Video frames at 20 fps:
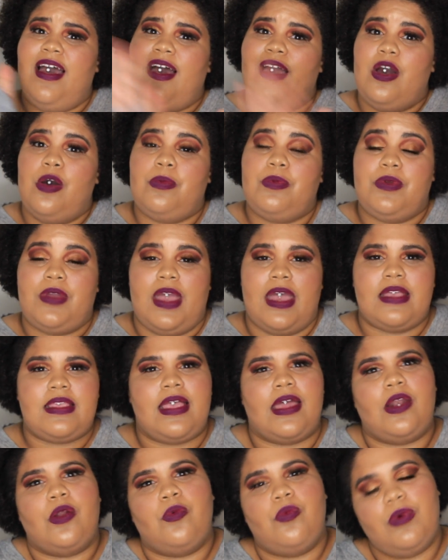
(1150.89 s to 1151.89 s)
I hope you
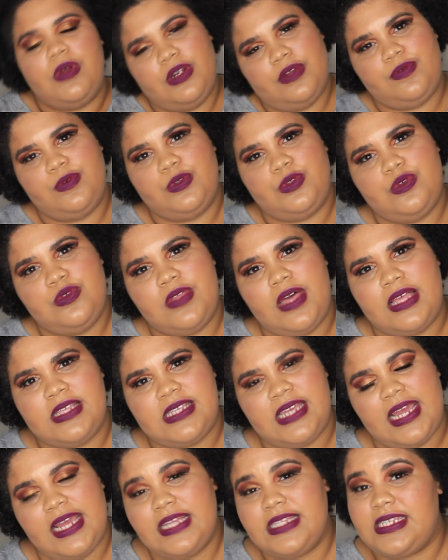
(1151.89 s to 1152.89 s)
guys had a wonderful
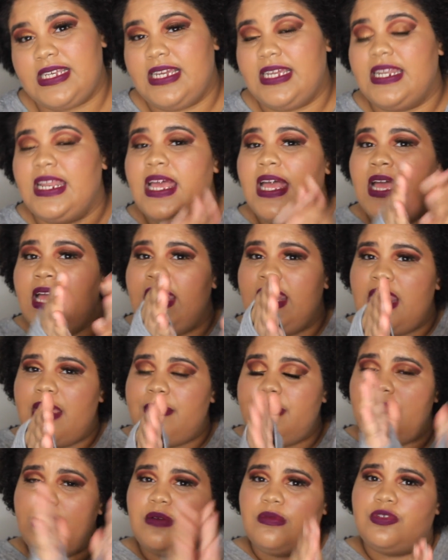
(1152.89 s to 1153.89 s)
2018.
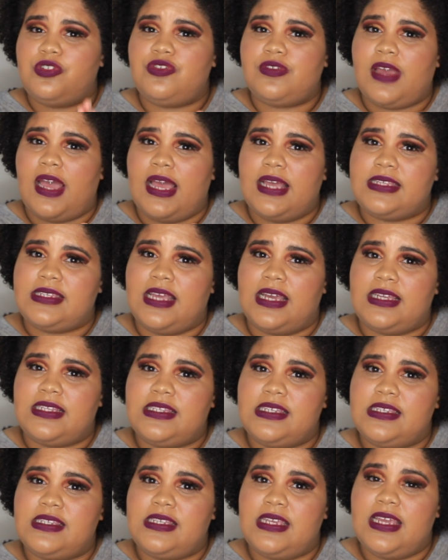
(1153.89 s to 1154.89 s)
Let me know what you guys
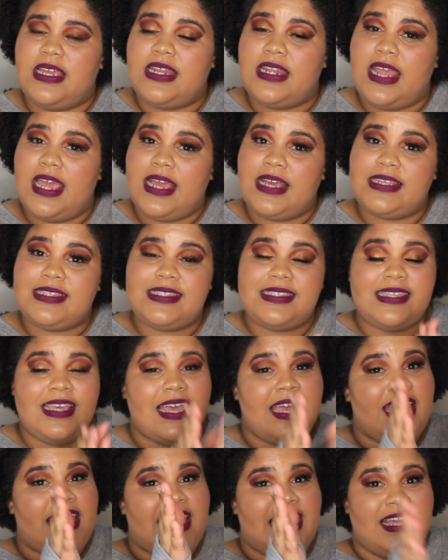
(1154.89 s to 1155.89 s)
like to see next
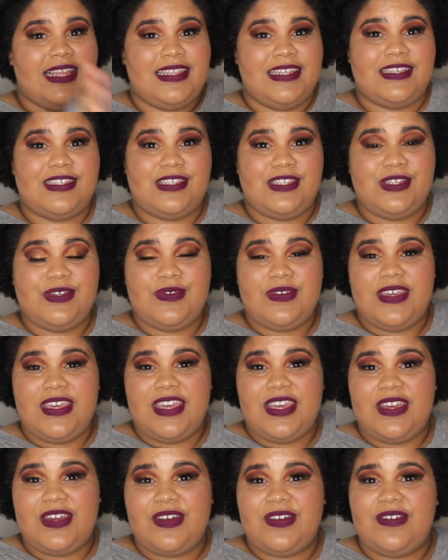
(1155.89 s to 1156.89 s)
in this new
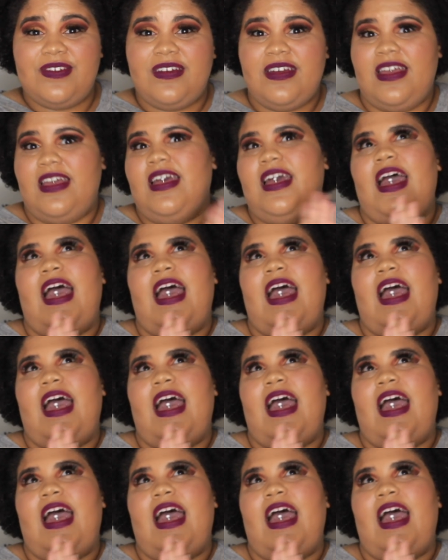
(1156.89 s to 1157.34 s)
year.